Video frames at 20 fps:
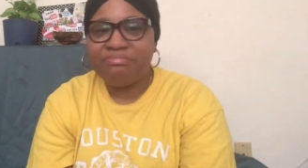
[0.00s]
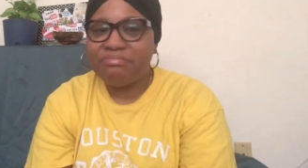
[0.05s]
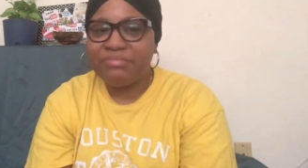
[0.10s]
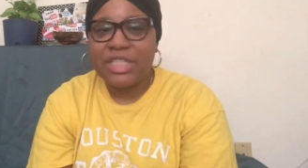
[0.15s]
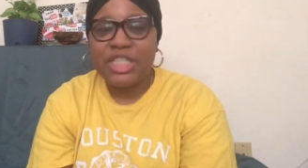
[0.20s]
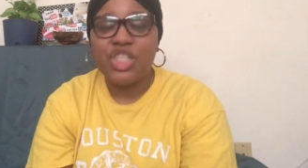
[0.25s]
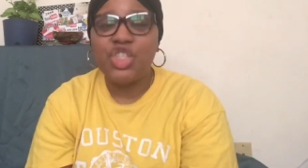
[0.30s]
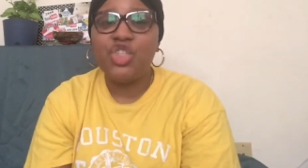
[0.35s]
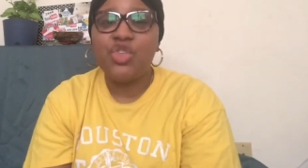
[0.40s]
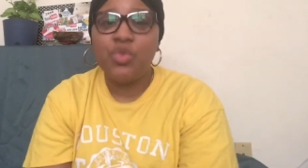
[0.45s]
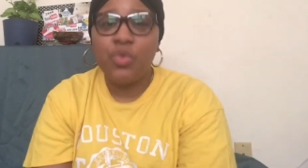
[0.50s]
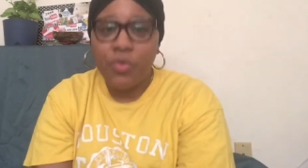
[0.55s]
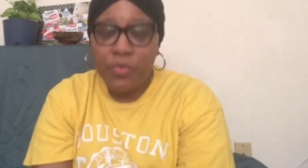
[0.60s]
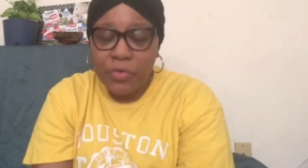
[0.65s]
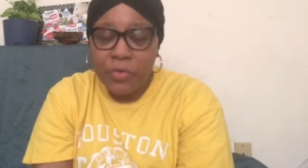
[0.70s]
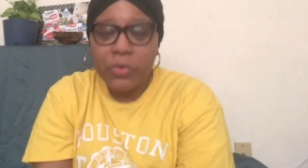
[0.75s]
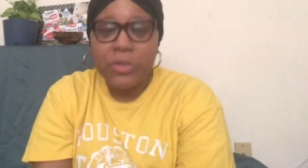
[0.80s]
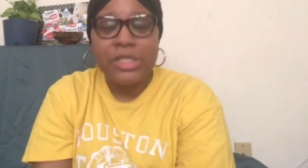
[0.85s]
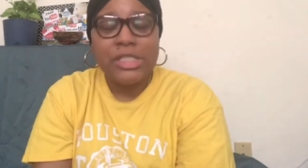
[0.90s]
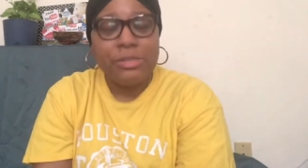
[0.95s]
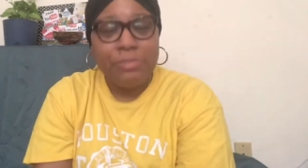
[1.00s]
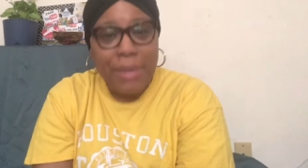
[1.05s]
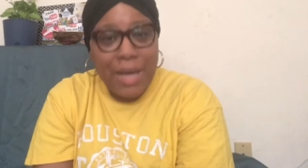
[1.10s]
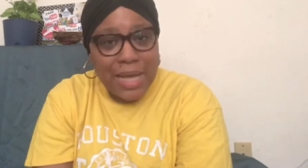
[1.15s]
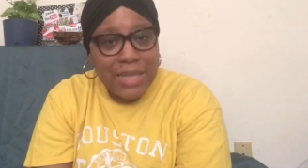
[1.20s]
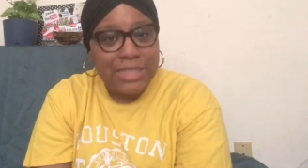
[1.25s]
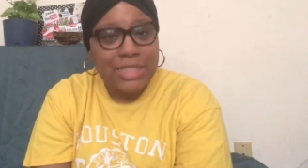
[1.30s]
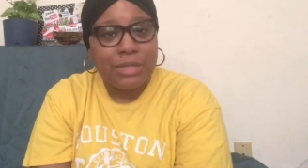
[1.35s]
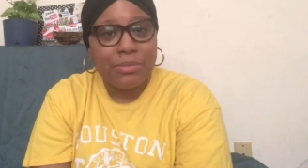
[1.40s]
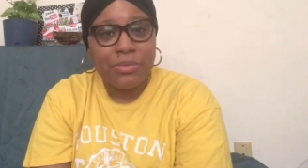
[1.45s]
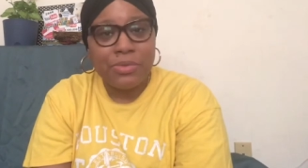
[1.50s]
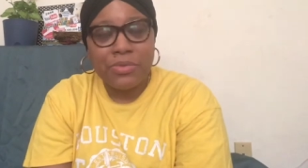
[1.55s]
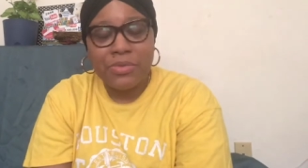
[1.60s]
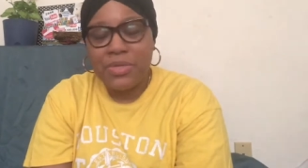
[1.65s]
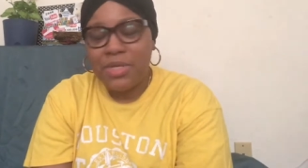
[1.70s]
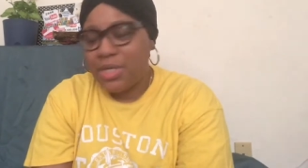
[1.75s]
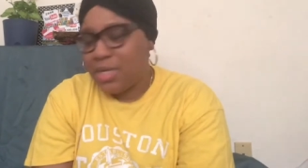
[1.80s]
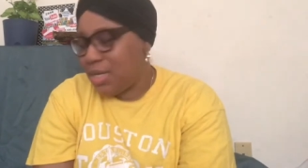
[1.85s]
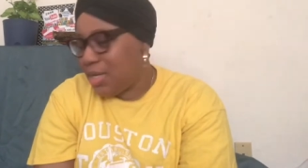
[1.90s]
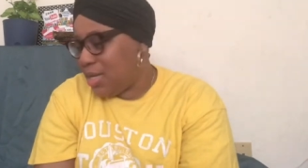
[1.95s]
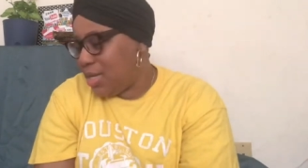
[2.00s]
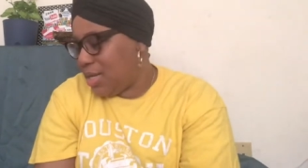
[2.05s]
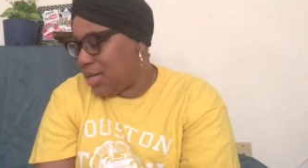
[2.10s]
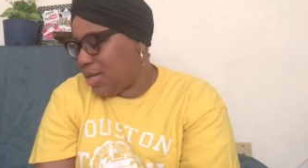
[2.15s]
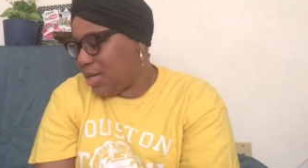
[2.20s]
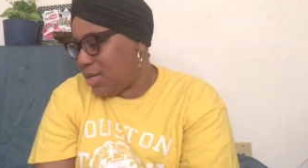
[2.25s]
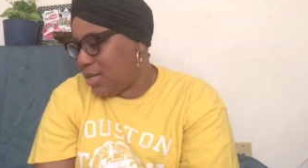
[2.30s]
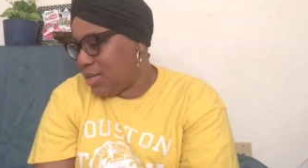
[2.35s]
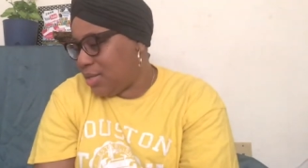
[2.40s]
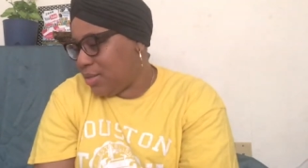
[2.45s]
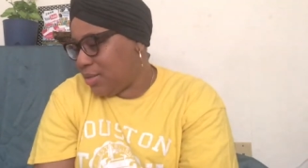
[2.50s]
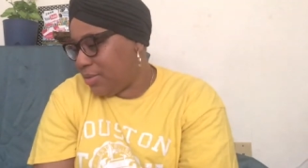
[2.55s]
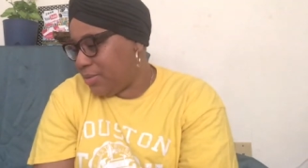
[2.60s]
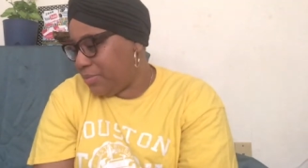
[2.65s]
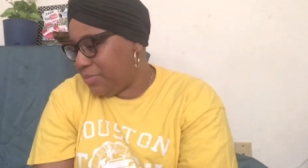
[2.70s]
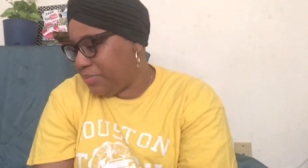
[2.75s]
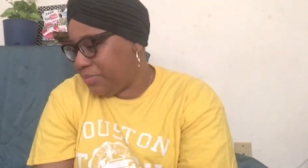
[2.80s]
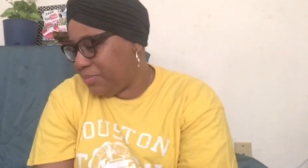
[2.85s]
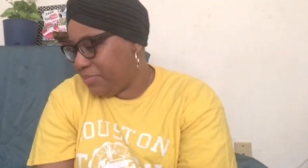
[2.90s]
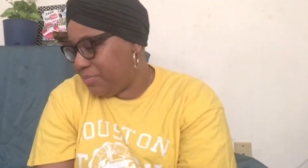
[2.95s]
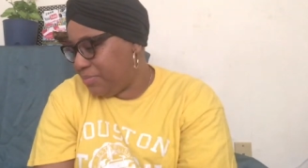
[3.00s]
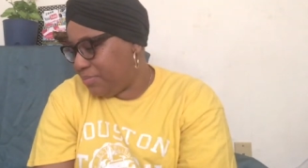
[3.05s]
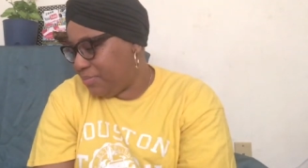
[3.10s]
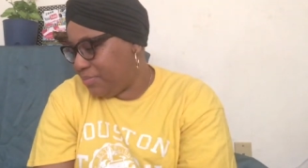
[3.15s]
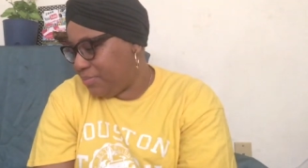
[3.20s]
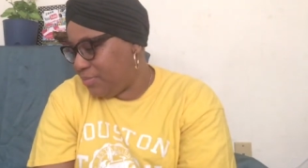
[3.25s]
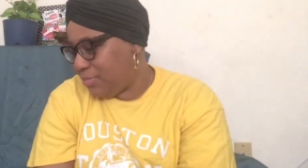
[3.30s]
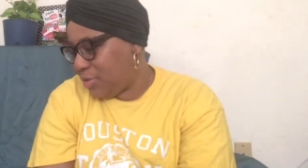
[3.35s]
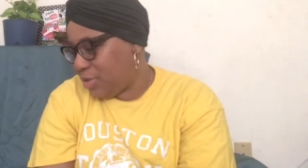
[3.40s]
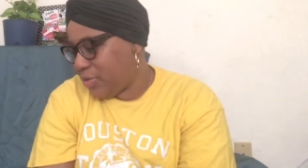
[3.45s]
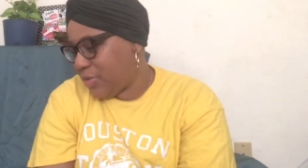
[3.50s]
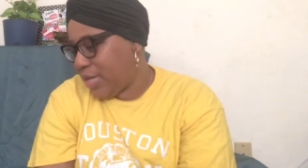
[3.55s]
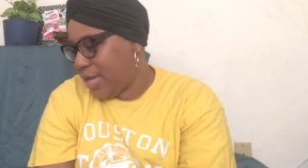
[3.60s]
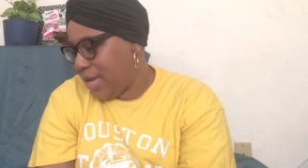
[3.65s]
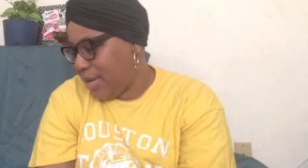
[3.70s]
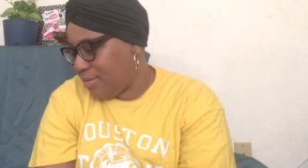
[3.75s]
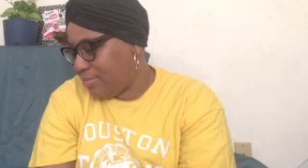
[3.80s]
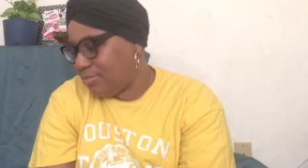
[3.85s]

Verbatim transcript: as youthful as possible. Um, so, yeah.